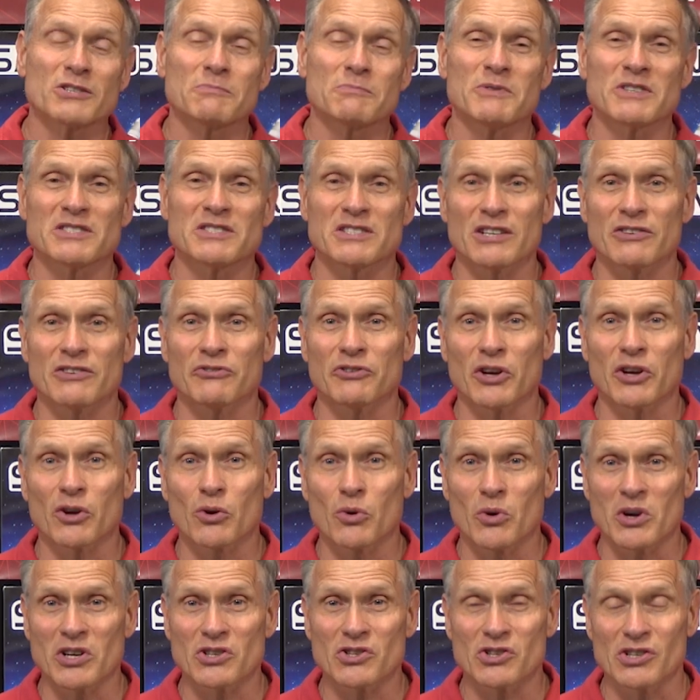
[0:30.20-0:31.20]
specific
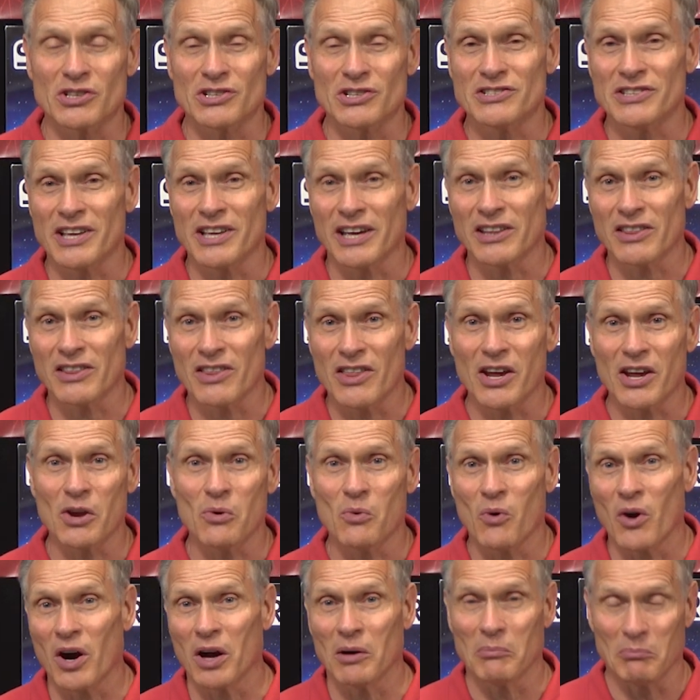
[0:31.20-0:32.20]
questions that they
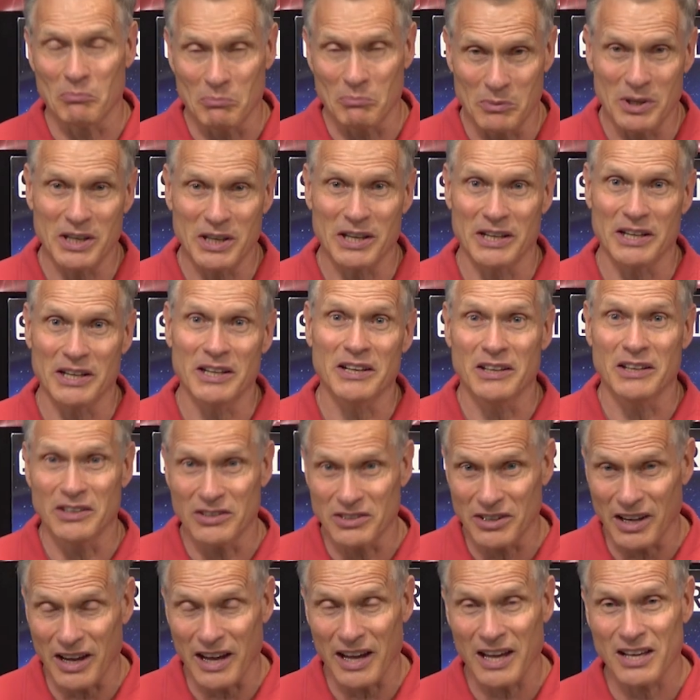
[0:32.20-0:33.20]
want me
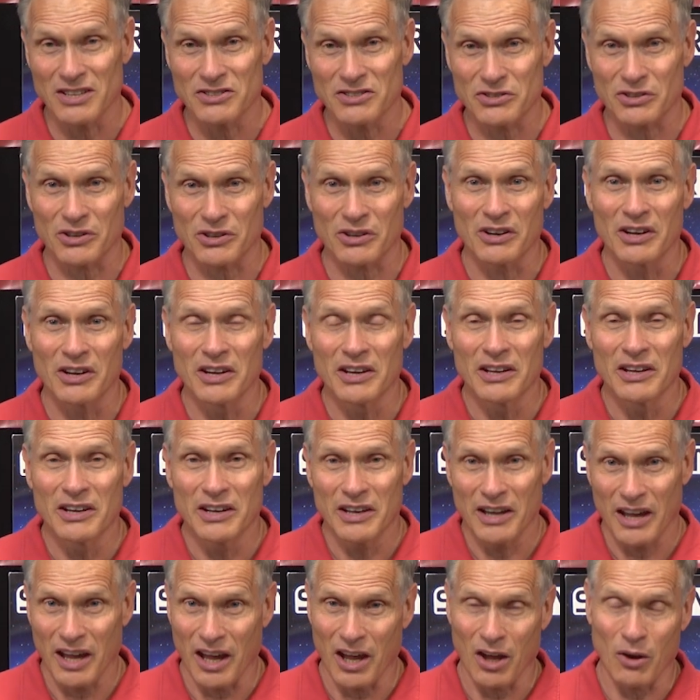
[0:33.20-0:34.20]
to answer.
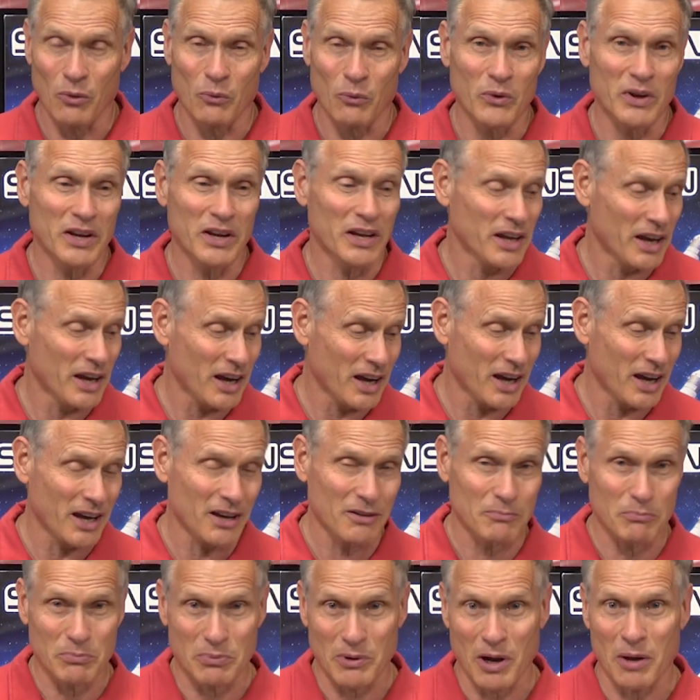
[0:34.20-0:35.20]
And we
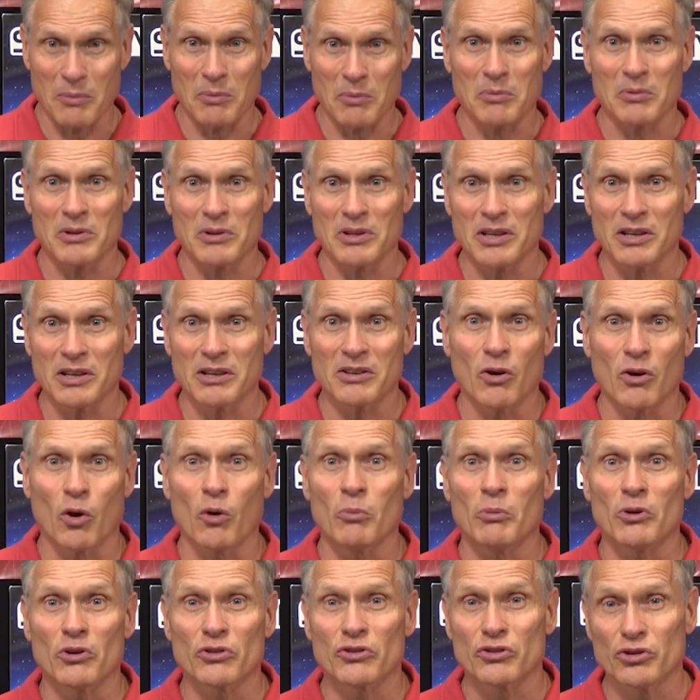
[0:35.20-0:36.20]
got probably
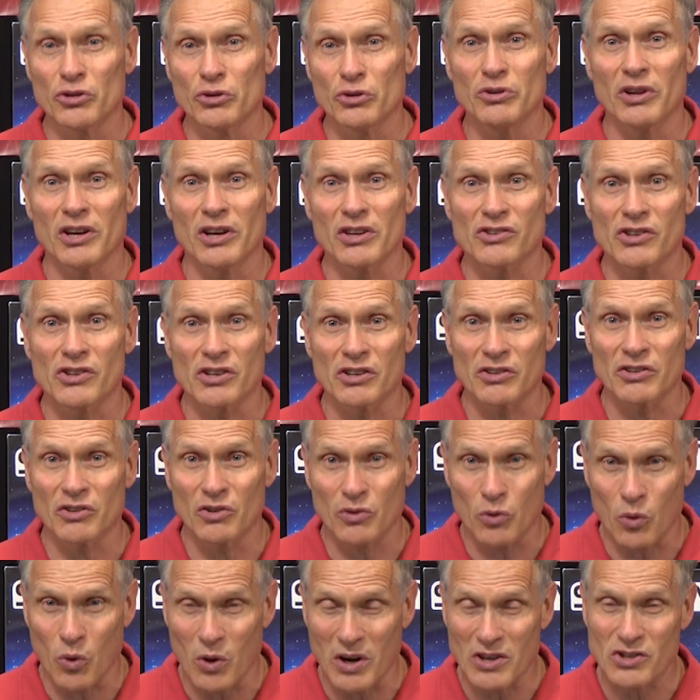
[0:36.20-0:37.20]
almost two dozen
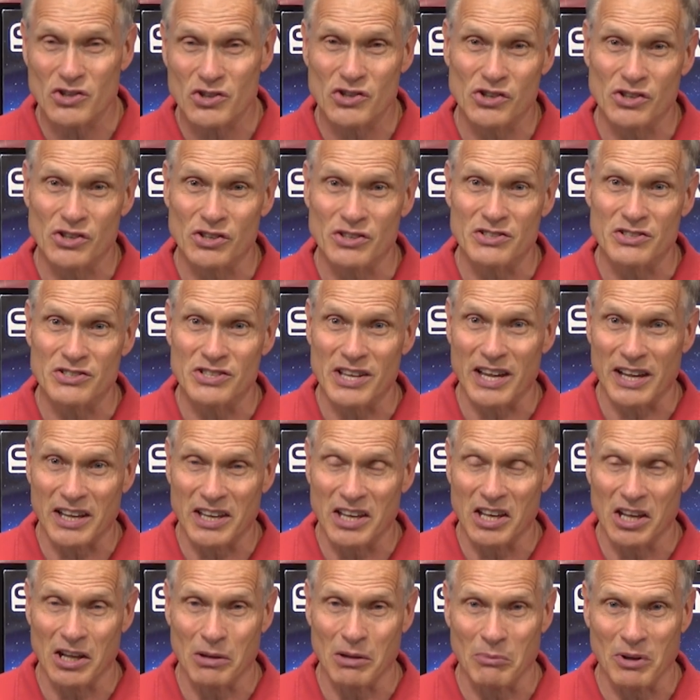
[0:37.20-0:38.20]
questions that
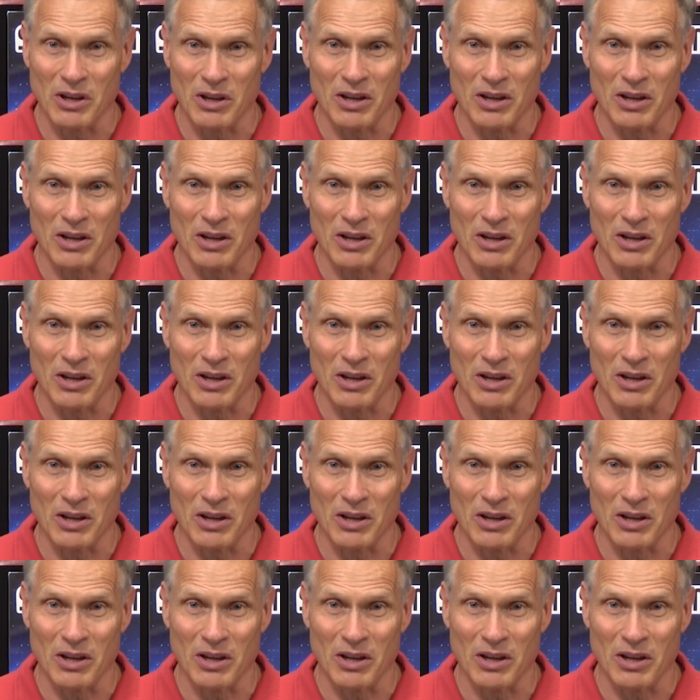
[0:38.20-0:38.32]
came